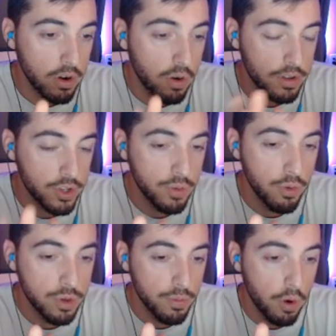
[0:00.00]
are the two
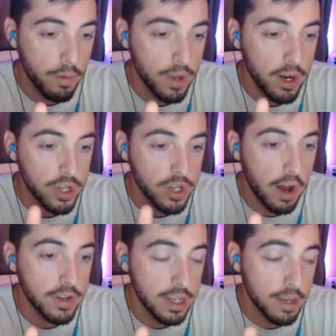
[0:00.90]
most important players on
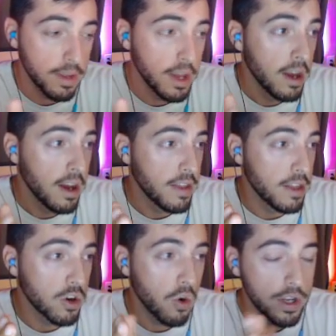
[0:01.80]
the team, then
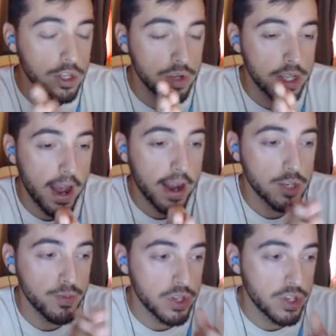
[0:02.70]
they're going to attack
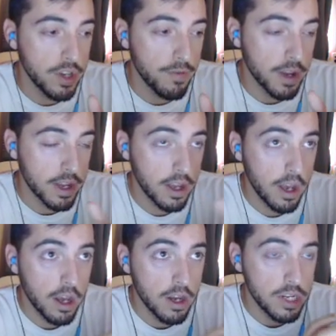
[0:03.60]
specific
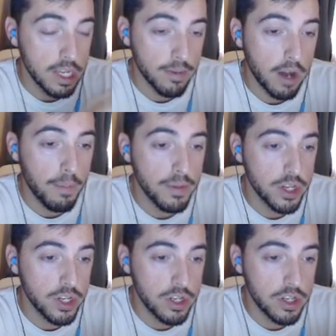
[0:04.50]
team
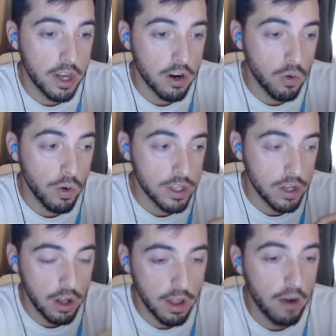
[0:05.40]
compositions that are going
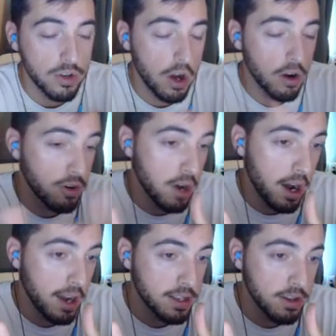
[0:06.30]
to allow Doggo to
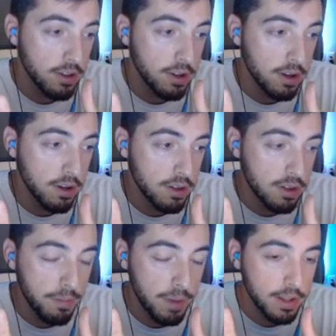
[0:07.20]
hide until the, the
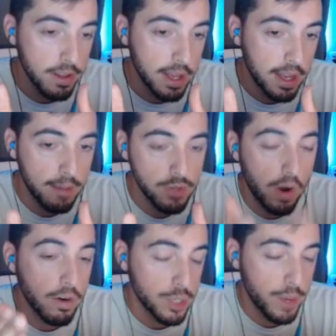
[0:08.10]
mid and late game. So I
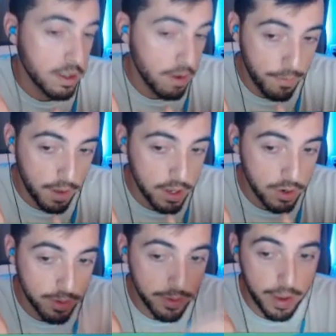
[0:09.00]
would expect Aphelios
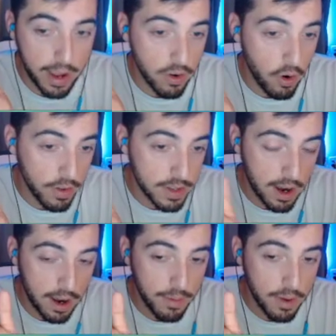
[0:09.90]
to be banned all the
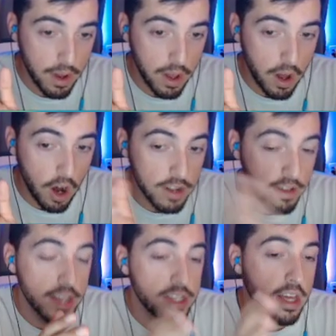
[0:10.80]
time
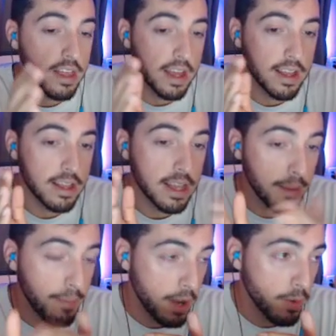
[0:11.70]
unless they think that they can
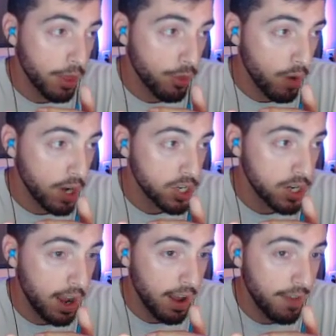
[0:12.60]
ban away Thresh,
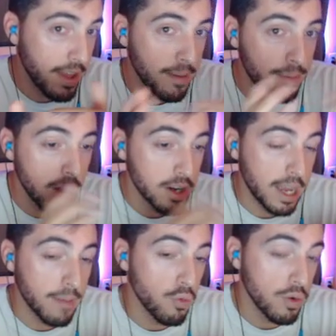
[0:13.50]
and then Beyond
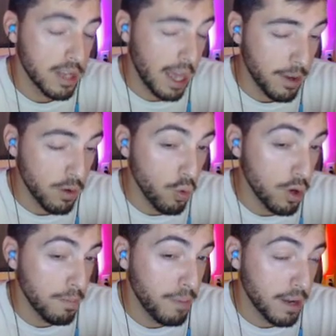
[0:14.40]
Game Gaming
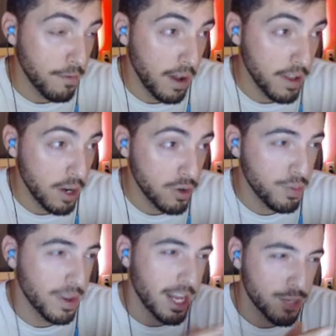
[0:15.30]
wouldn't pick Aphelios,
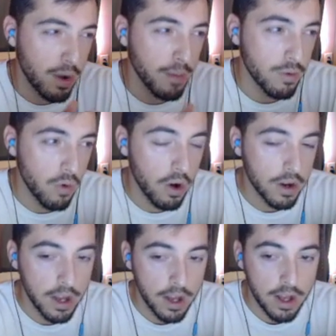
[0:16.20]
but that's probably wrong.
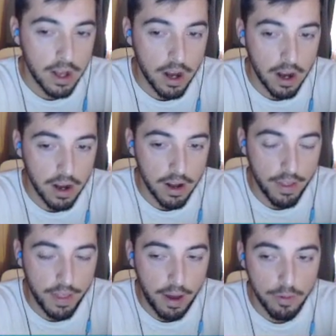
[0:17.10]
Uh,
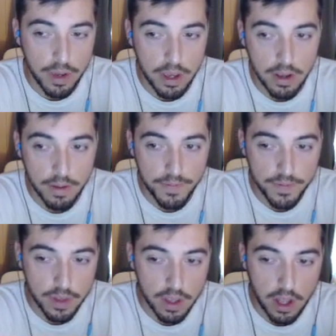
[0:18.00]
that would be
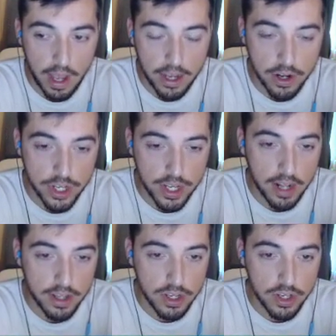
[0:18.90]
a good
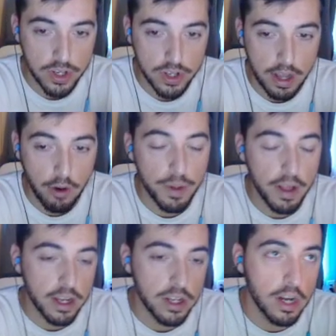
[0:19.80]
stat to. That would be
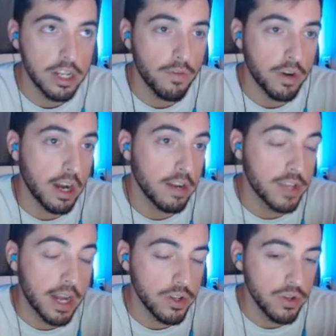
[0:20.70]
like a, a different kind of
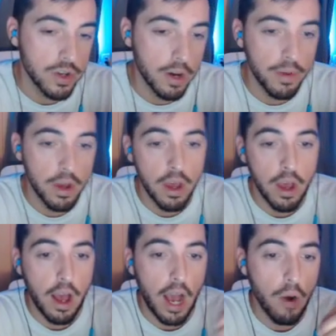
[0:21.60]
stat to look up.
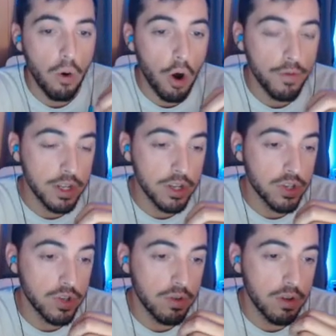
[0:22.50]
How often
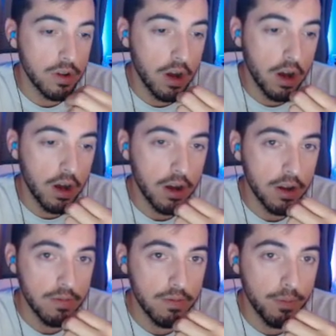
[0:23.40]
does uh,
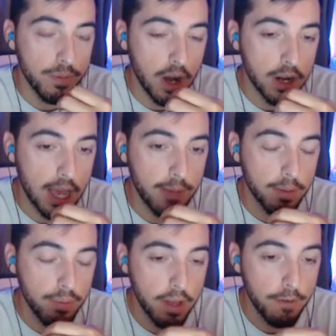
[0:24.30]
Beyond Gaming
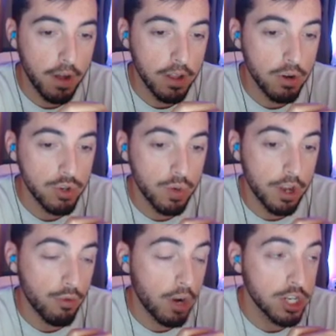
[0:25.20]
play Aphelios when
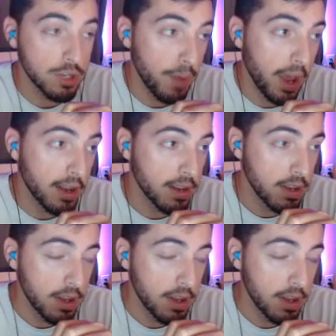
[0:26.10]
Thresh is banned?